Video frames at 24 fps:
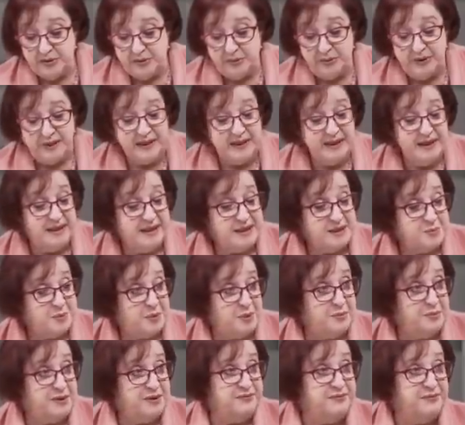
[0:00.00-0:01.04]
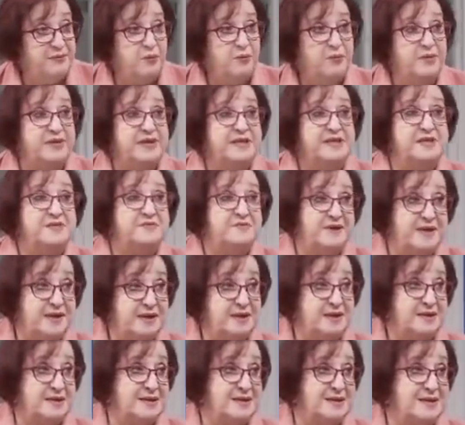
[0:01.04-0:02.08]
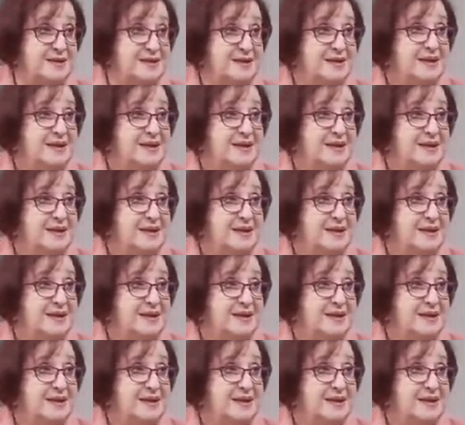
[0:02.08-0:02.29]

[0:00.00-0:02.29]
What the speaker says: you're bringing is probably for this phase.